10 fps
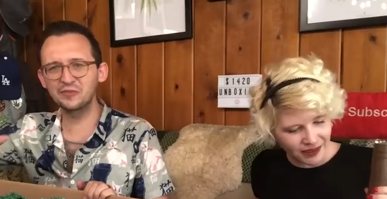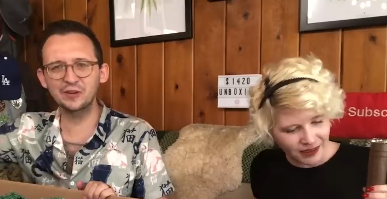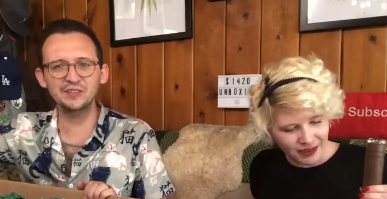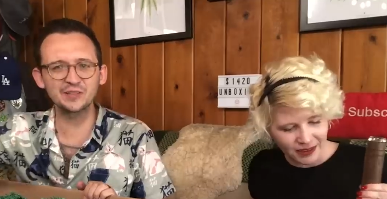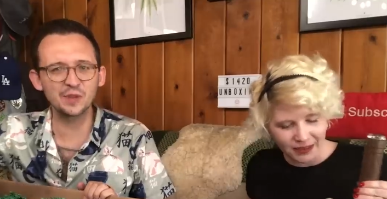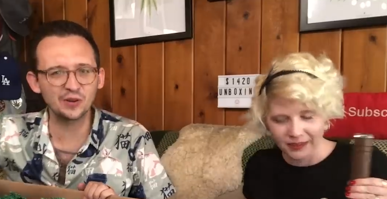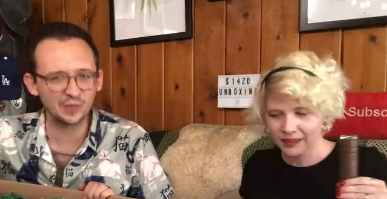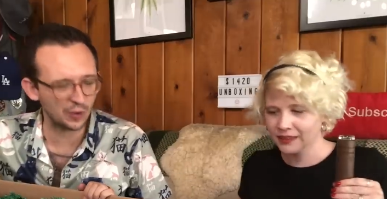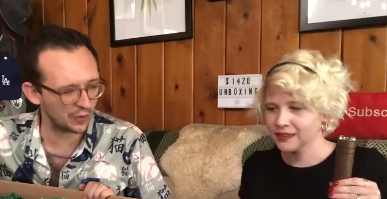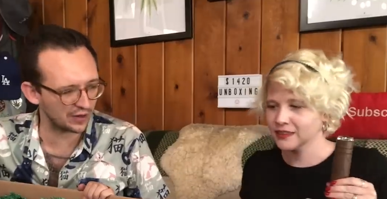Speaker 1: very
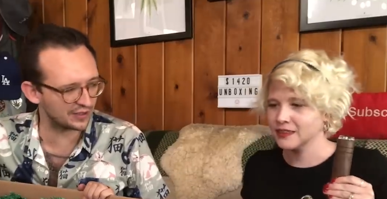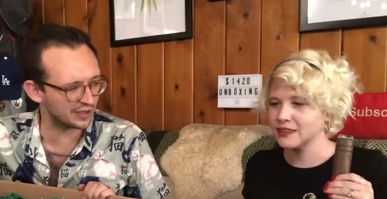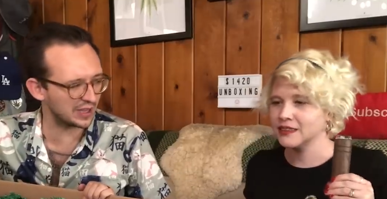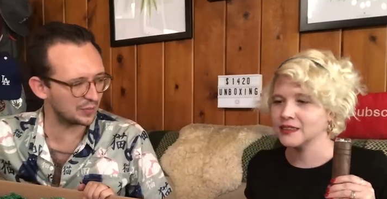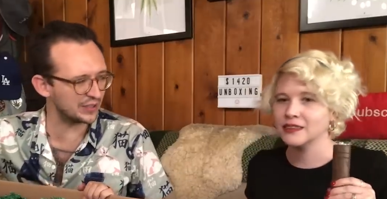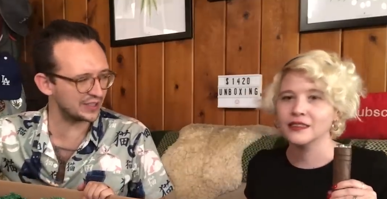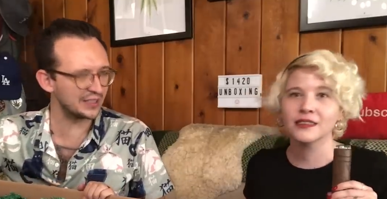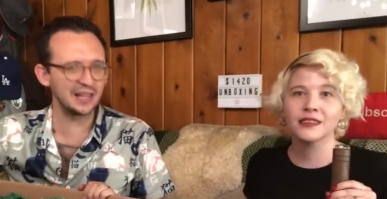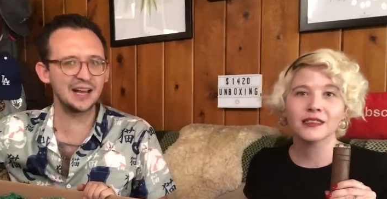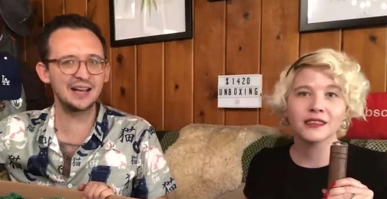smart about where to like put
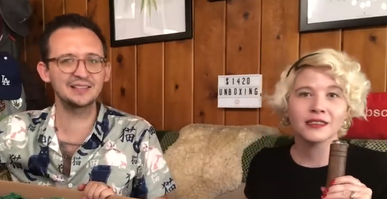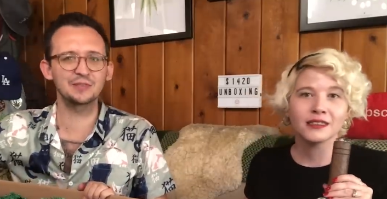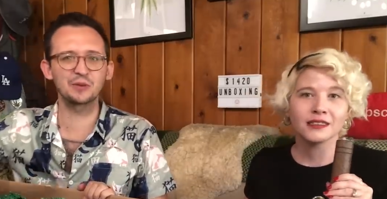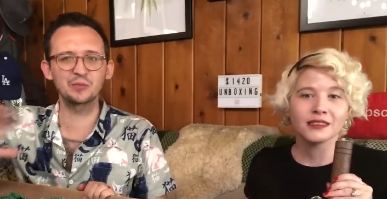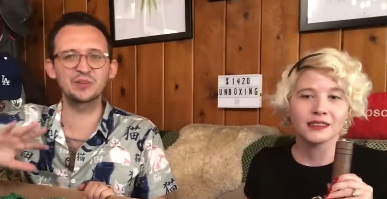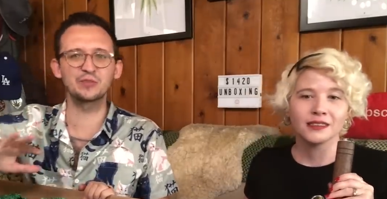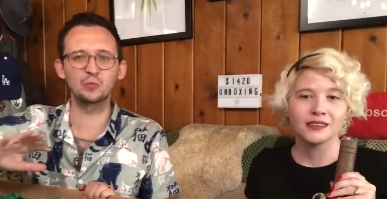the glass, where to put the